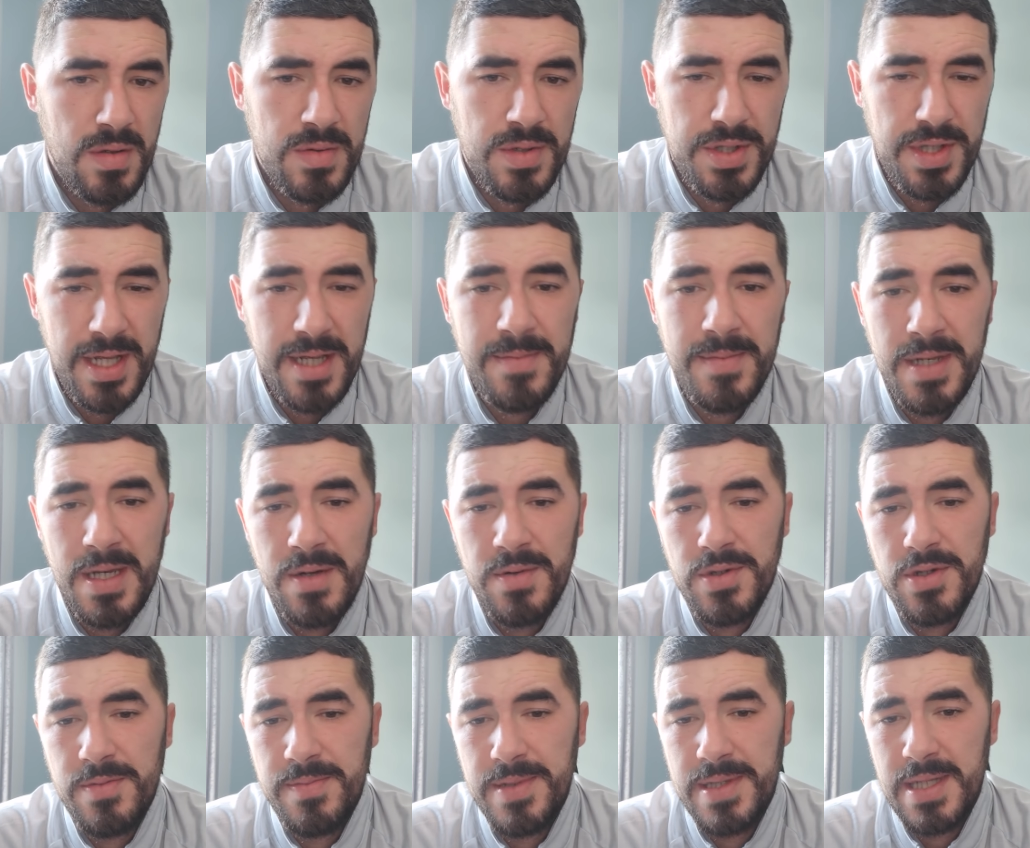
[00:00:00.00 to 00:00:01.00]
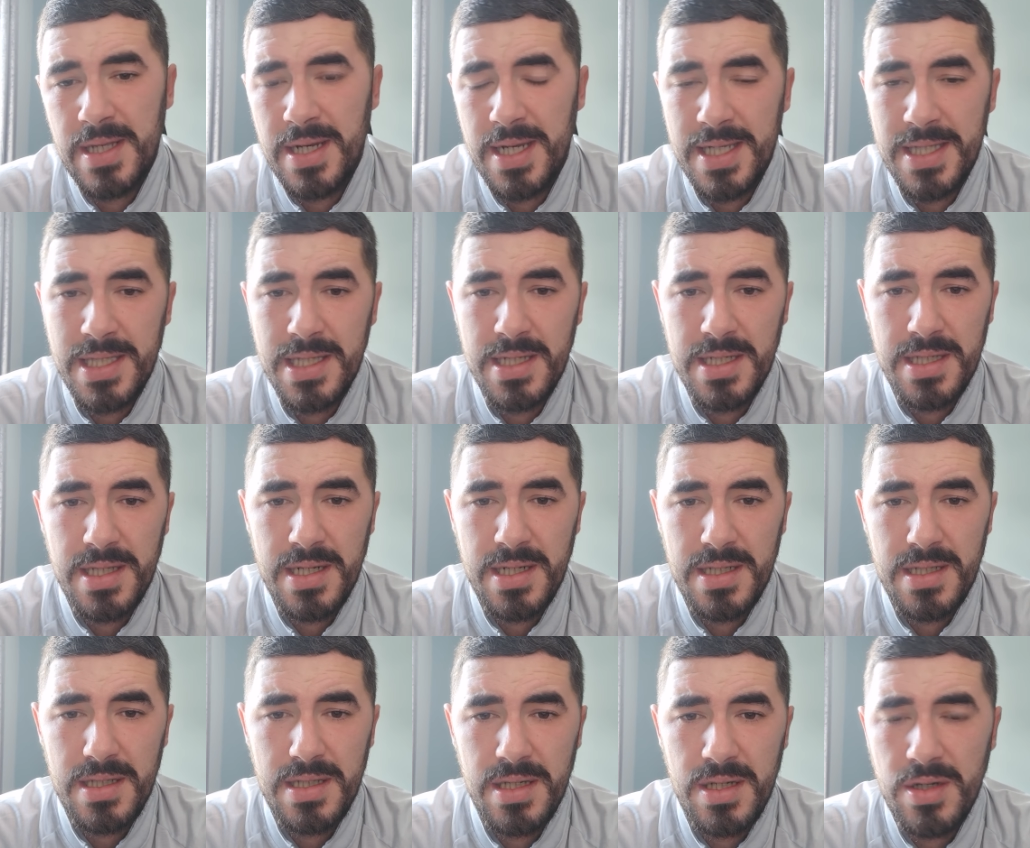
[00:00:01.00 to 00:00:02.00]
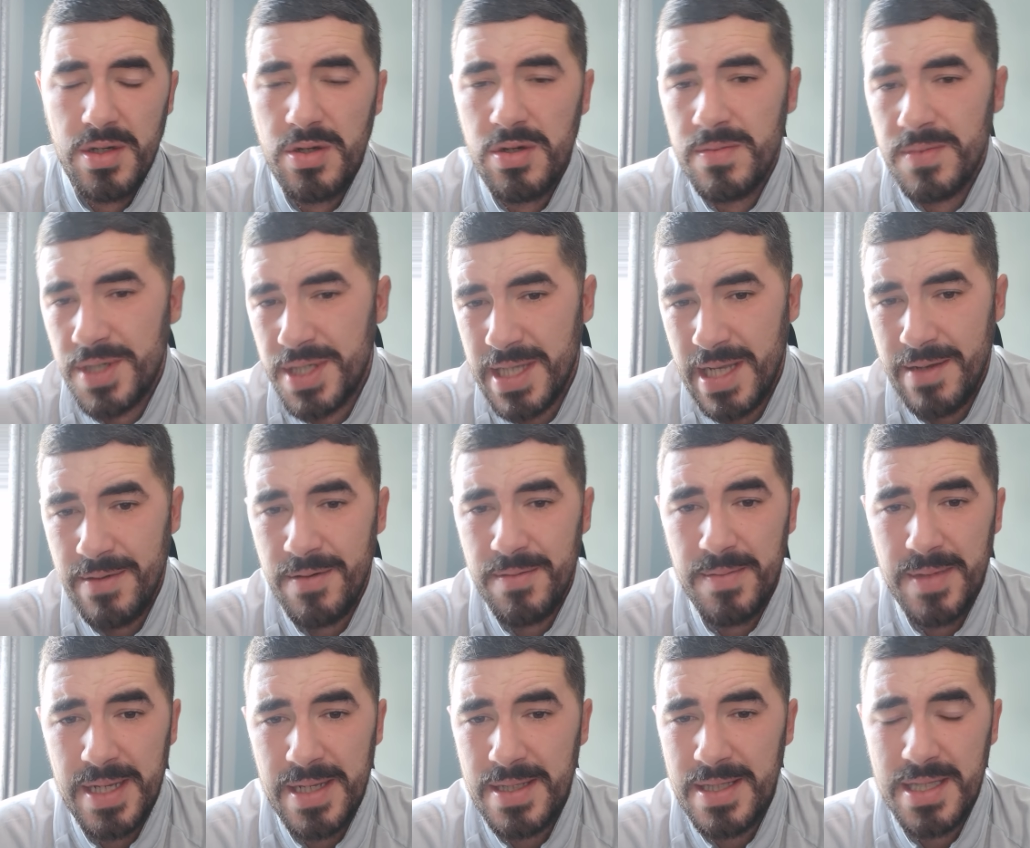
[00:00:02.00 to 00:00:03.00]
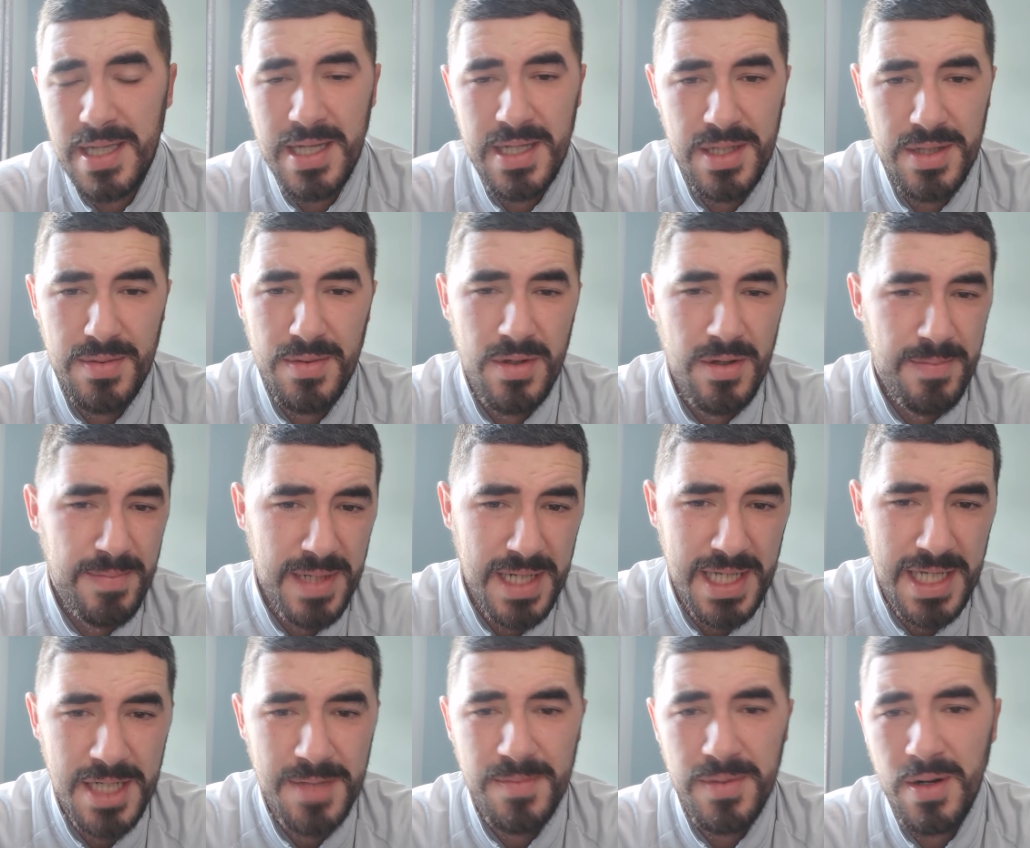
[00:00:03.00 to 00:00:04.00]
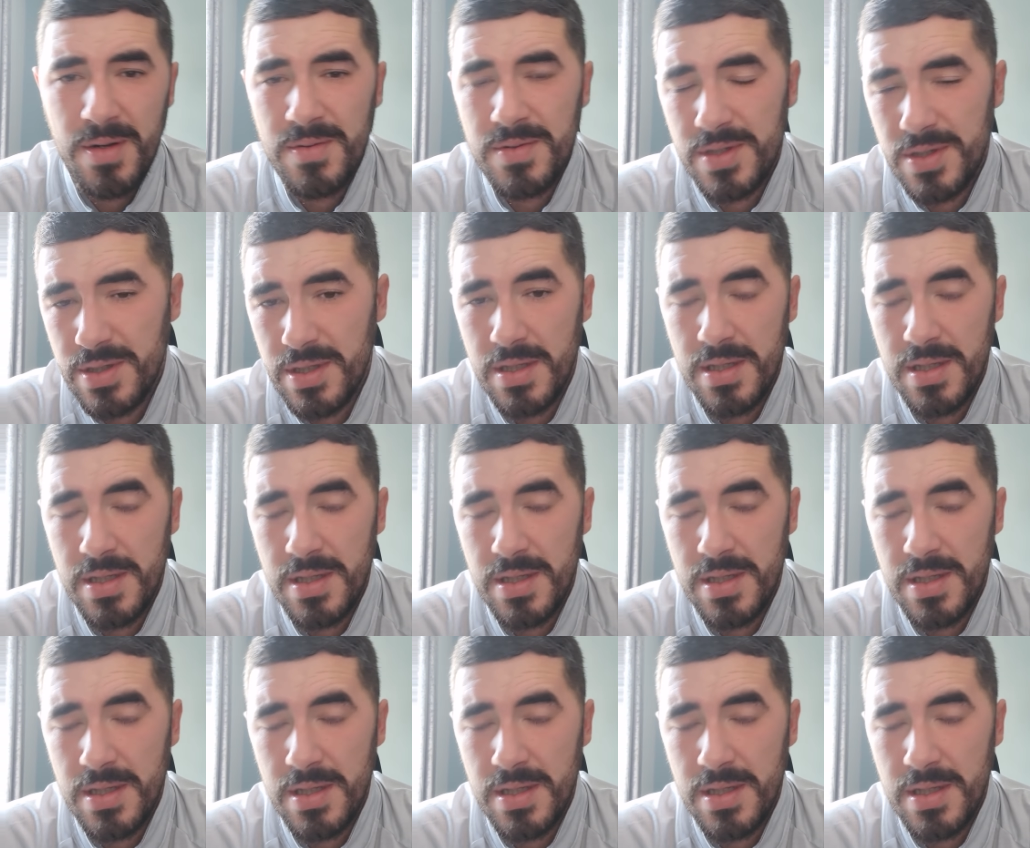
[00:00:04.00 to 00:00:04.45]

and stay in my house up in the Lake District. You can come and stay with me, Ditch. Look, please, bro.